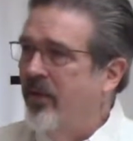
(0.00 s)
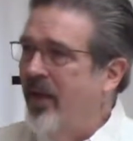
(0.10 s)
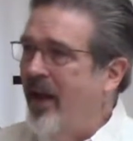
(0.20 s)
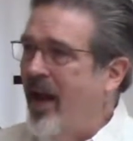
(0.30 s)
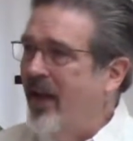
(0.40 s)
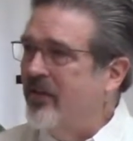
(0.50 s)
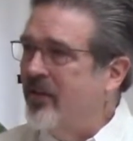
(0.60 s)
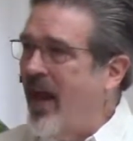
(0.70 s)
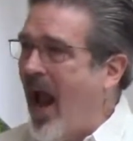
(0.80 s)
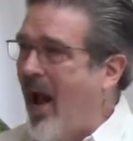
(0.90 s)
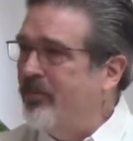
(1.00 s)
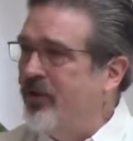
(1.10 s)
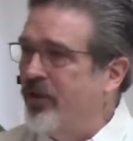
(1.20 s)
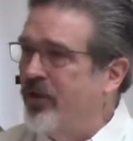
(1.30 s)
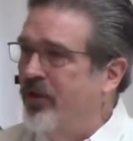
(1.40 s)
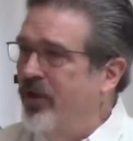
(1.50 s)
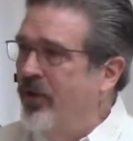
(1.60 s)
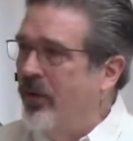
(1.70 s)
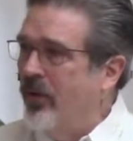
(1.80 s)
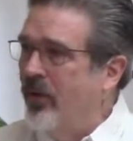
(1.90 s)
that has captured
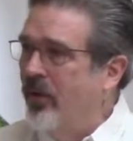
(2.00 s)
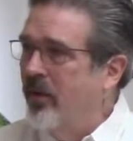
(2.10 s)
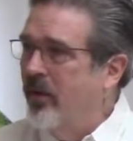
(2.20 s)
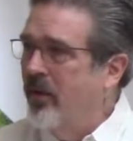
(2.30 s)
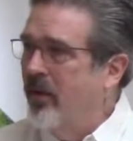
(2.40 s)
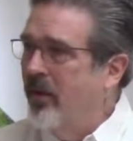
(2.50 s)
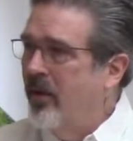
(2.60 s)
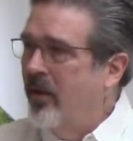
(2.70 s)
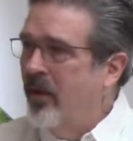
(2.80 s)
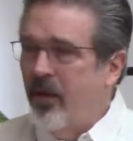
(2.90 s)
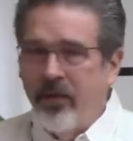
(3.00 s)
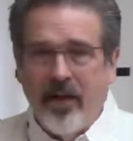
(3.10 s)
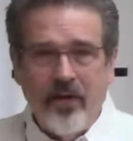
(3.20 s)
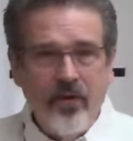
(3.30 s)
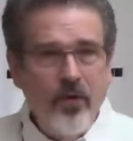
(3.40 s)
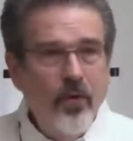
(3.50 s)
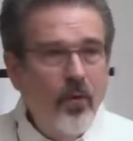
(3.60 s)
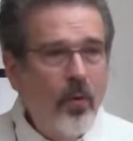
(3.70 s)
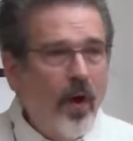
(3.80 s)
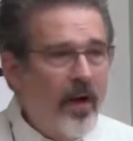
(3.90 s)
you, that
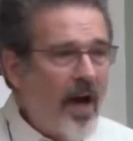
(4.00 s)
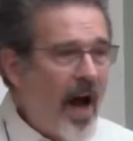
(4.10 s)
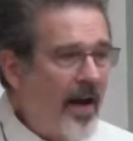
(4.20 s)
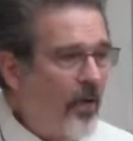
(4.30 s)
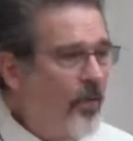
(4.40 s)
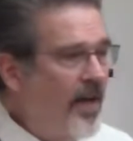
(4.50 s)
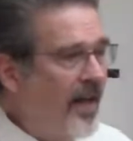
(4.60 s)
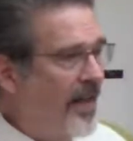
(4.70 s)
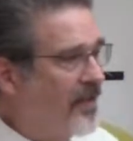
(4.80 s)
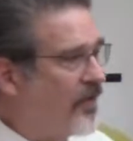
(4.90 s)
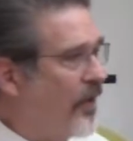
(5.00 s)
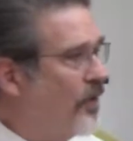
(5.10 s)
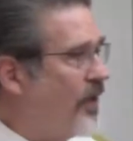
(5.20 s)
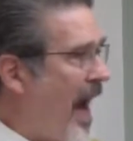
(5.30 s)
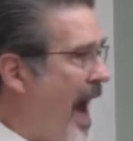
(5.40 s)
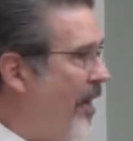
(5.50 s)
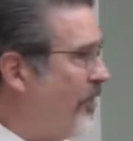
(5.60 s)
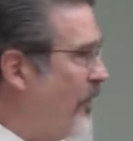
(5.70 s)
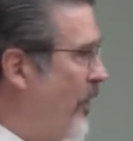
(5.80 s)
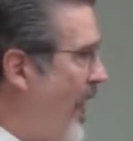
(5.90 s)
you kind of really search
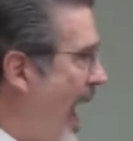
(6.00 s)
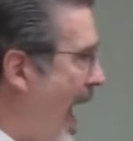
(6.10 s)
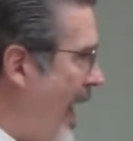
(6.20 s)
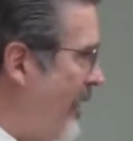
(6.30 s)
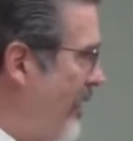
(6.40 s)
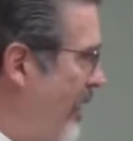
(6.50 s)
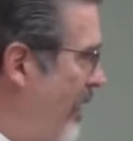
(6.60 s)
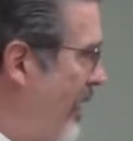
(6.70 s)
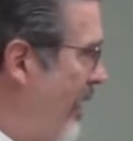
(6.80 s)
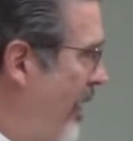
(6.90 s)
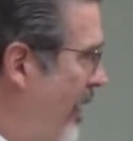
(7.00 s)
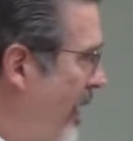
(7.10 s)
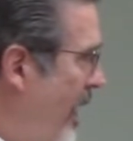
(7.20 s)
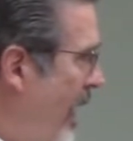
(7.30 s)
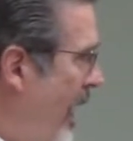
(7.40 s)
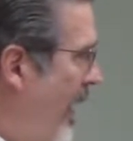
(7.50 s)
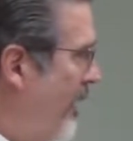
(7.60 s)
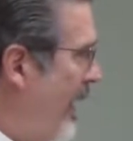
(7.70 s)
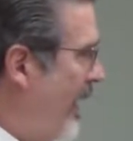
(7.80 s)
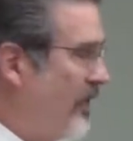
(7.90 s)
after that?
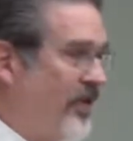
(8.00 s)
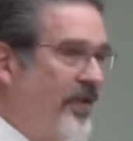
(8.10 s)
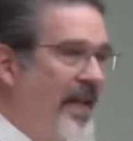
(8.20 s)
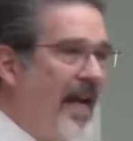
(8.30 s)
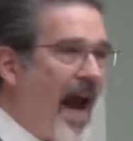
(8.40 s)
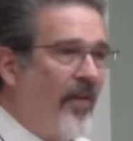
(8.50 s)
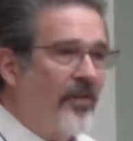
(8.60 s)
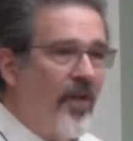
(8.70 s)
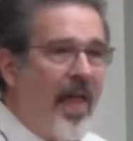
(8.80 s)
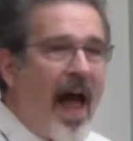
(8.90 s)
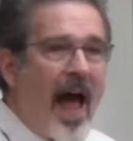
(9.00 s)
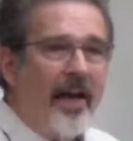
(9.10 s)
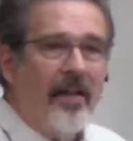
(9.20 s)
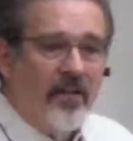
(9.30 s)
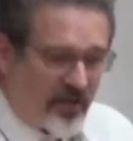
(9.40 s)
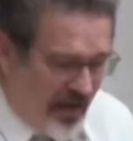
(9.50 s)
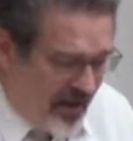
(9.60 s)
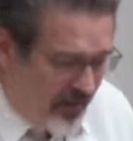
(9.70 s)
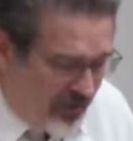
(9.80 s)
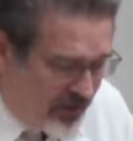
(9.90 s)
And seek after that
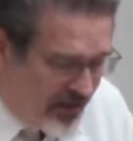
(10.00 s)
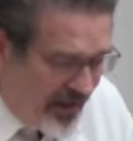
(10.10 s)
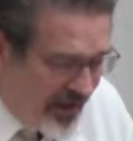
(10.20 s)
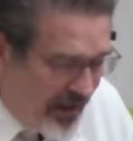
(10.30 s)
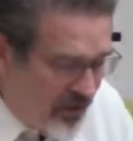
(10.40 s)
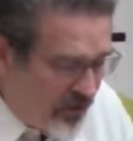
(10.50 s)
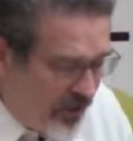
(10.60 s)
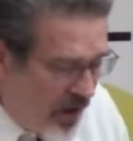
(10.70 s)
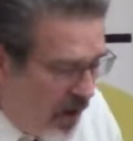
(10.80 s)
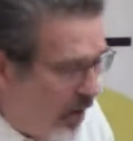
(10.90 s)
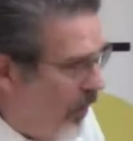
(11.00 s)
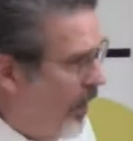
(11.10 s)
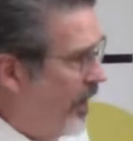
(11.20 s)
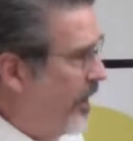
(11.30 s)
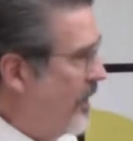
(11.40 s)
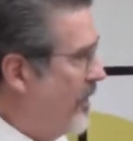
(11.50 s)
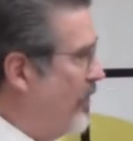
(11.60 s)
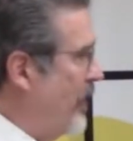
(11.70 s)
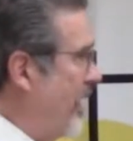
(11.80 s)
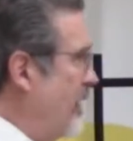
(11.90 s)
instead of seeking to know
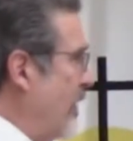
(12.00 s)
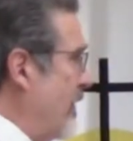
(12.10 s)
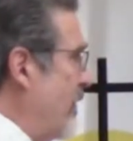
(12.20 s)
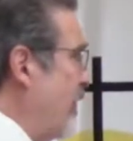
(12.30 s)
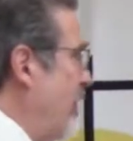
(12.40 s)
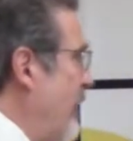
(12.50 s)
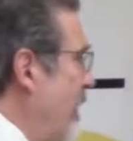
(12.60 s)
Jesus?